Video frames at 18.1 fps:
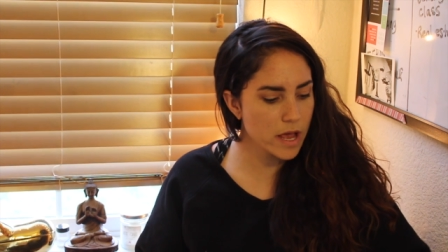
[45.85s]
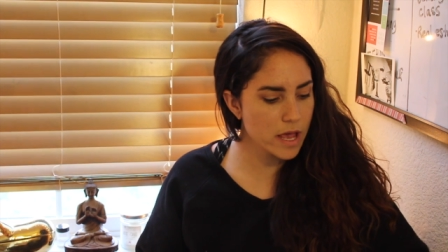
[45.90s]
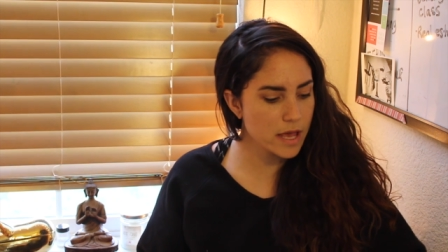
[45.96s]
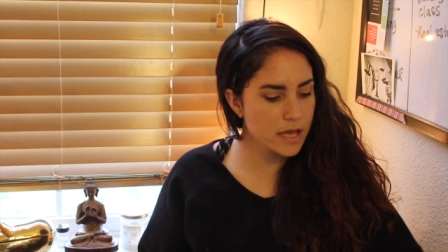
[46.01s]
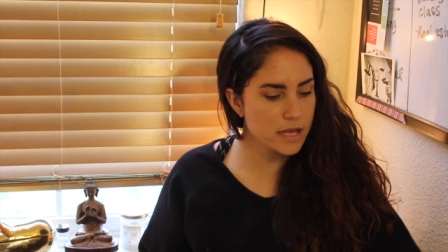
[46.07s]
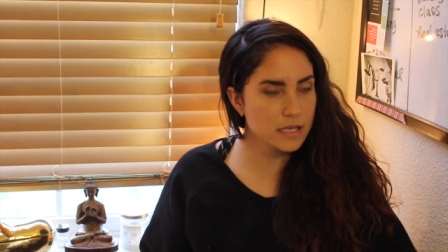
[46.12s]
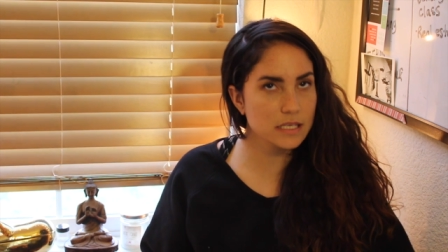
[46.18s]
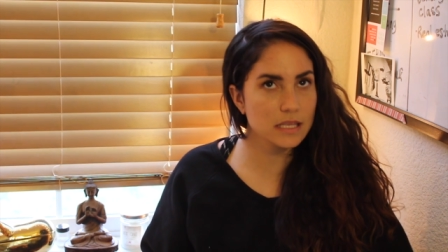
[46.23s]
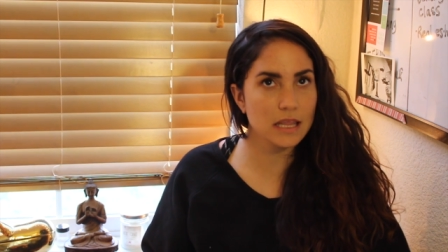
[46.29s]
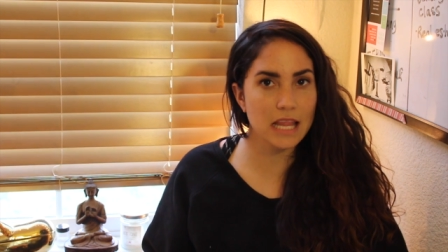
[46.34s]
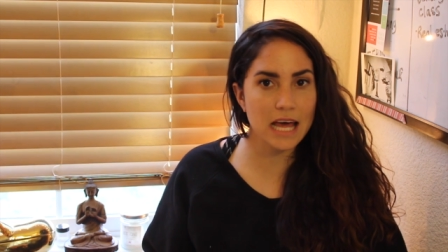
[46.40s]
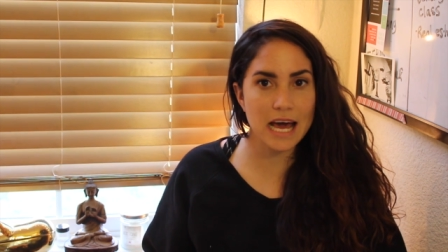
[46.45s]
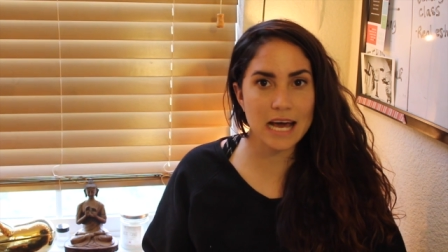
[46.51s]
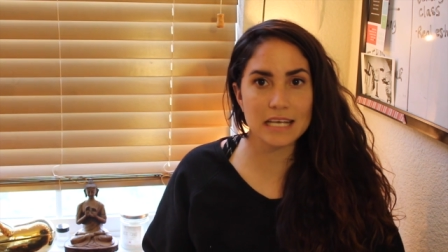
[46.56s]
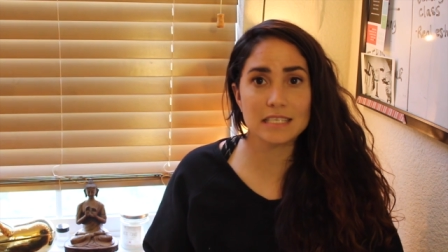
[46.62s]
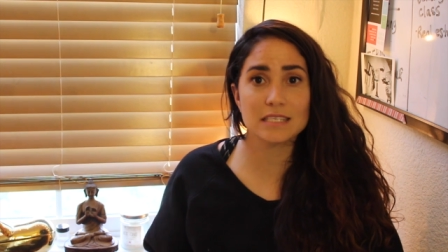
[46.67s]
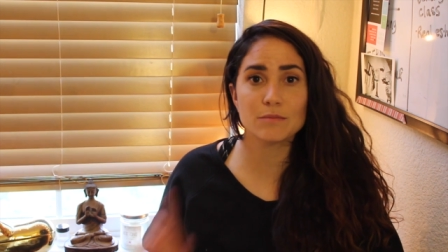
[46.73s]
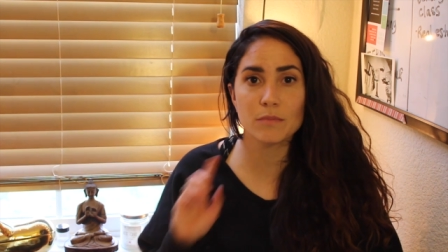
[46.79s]
went
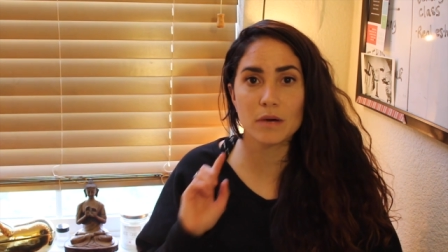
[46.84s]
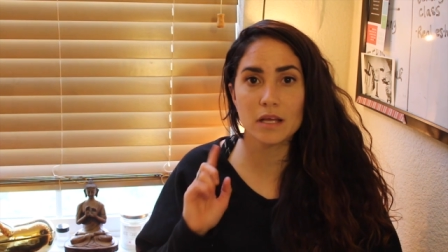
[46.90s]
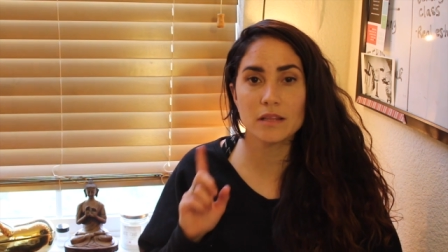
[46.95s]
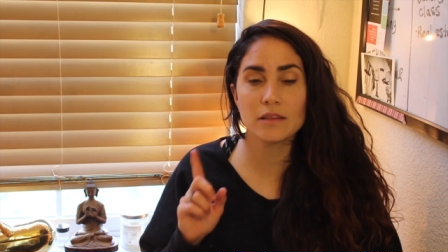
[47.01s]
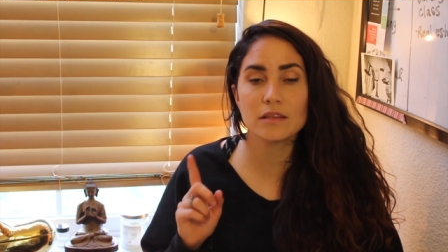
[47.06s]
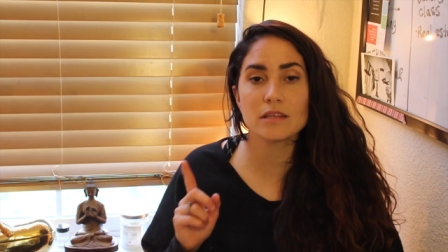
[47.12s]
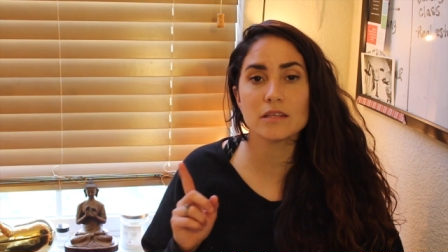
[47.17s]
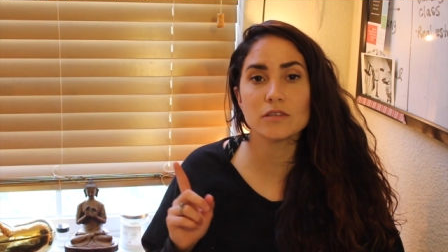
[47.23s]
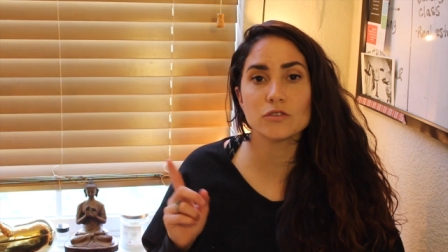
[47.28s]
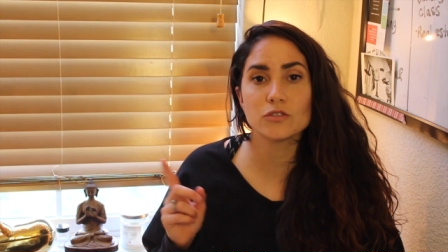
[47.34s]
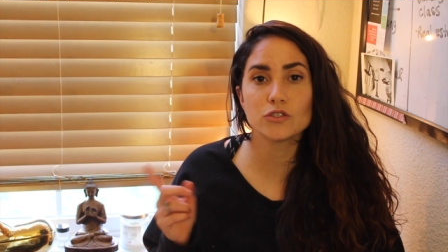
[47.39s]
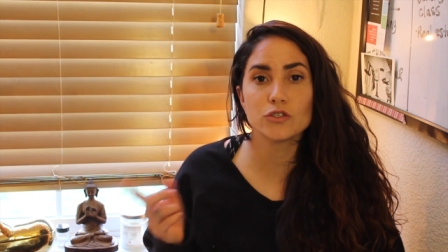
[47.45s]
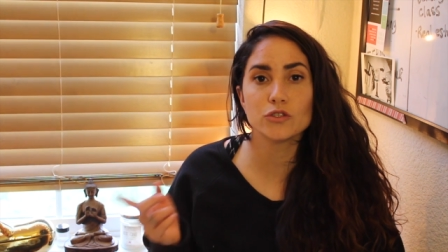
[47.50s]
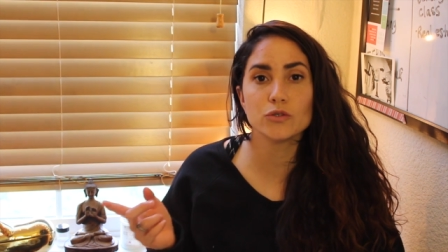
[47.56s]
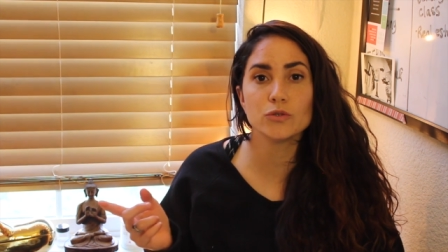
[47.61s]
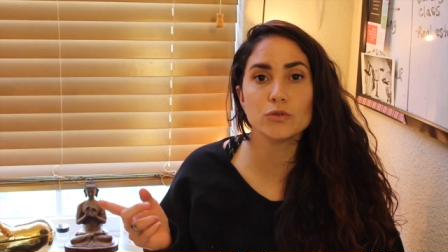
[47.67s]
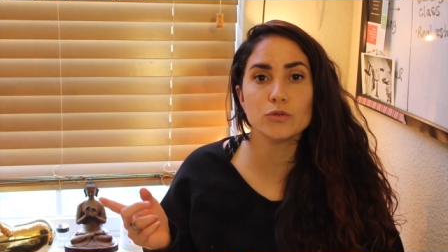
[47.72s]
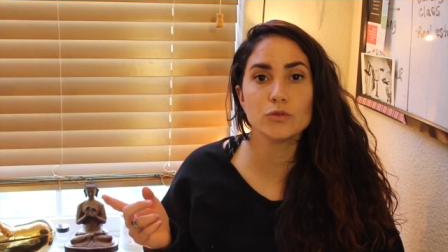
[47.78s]
last month
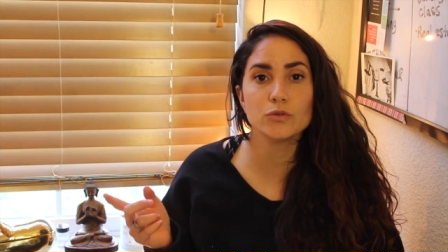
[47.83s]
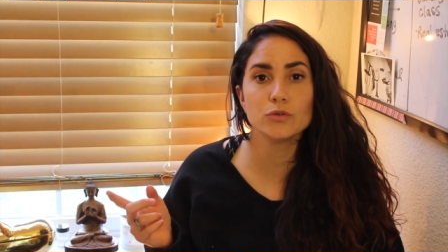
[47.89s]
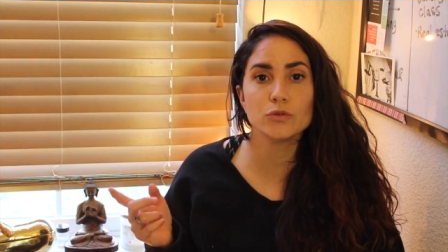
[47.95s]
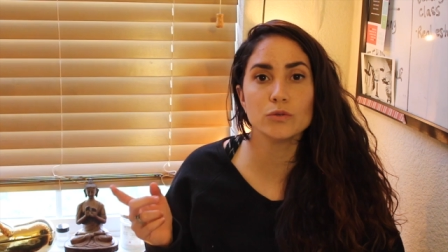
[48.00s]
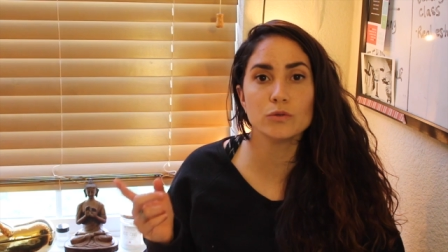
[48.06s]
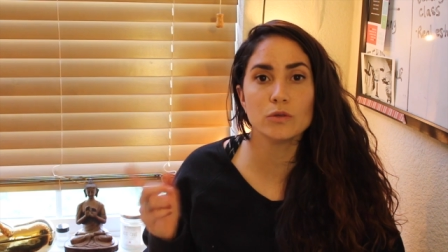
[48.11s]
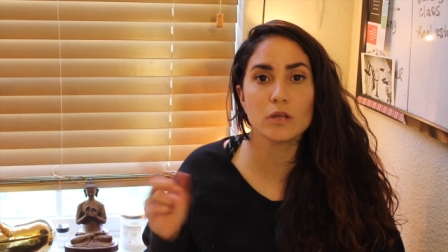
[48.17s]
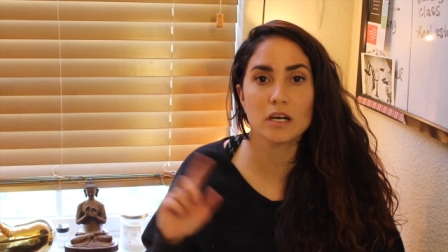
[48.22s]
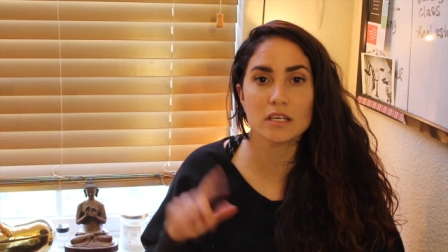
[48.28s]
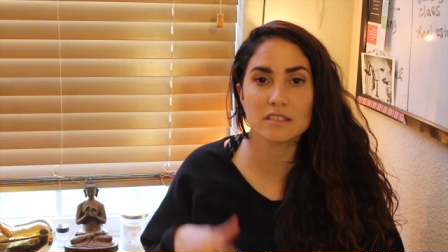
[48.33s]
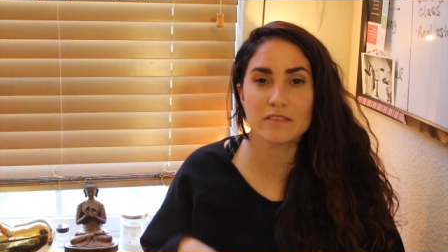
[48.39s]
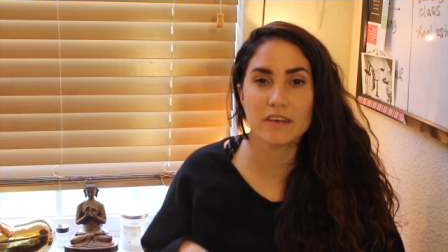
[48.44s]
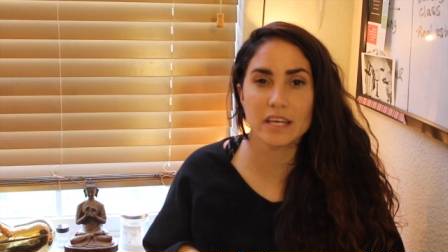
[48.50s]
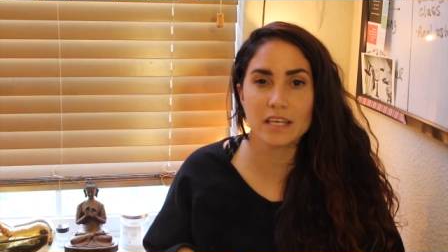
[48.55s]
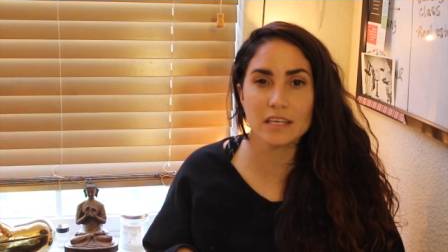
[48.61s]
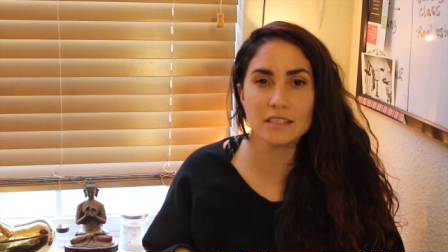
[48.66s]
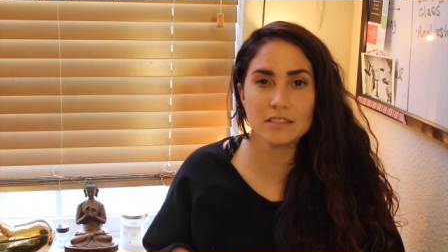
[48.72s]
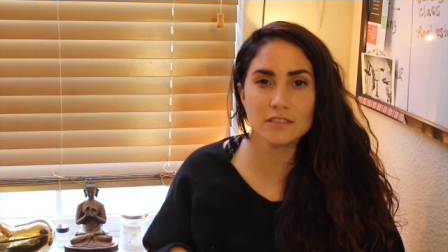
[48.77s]
to Las
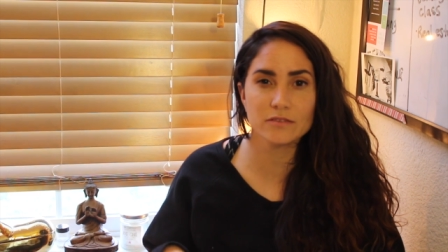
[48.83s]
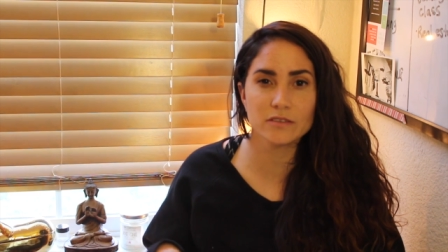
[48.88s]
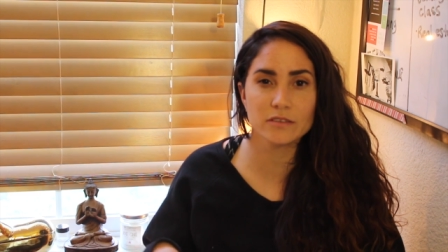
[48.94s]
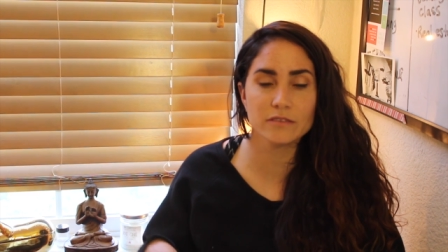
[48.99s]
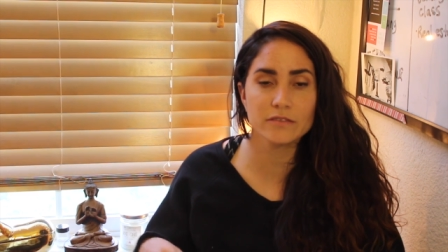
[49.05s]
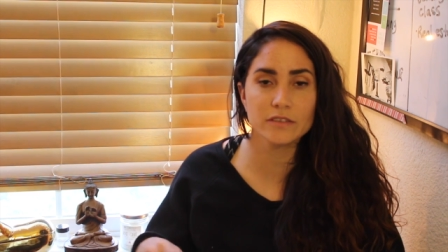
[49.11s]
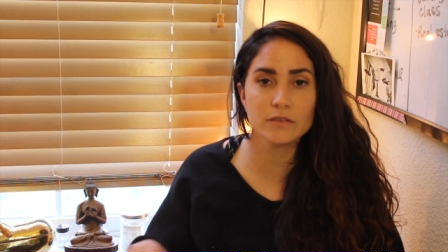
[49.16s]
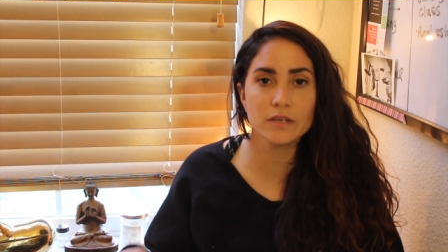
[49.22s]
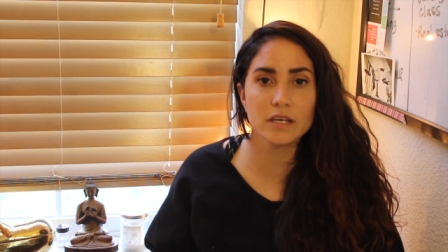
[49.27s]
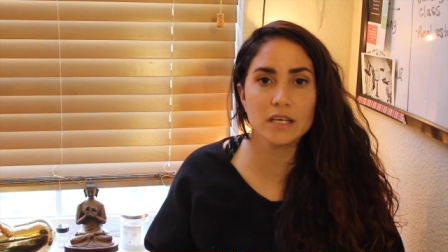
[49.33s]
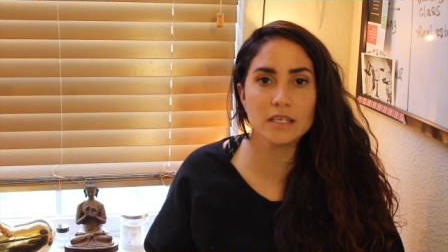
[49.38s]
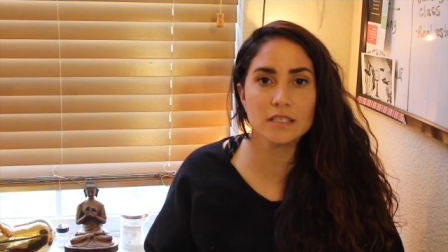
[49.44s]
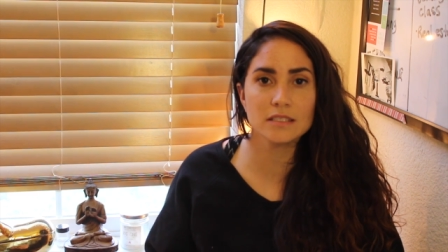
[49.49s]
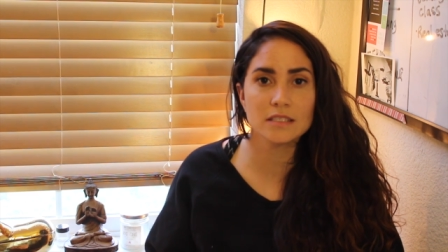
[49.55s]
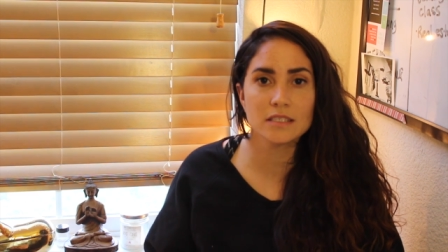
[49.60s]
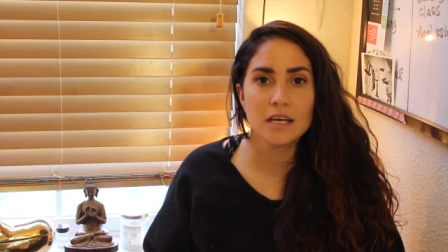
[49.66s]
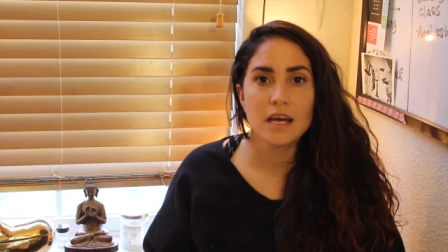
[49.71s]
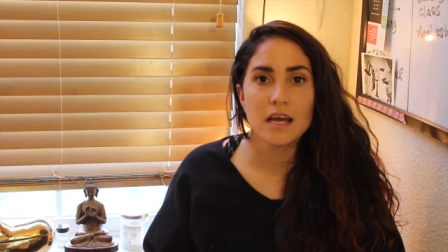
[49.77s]
Vegas for a few
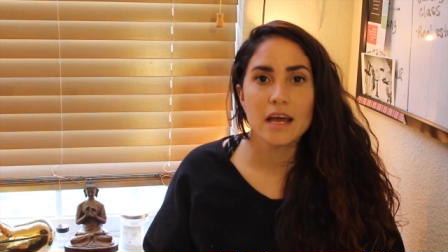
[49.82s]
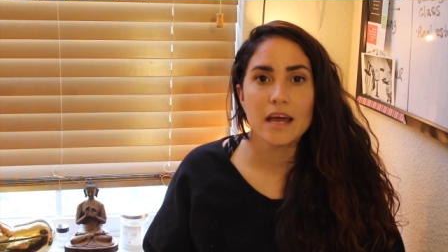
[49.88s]
days,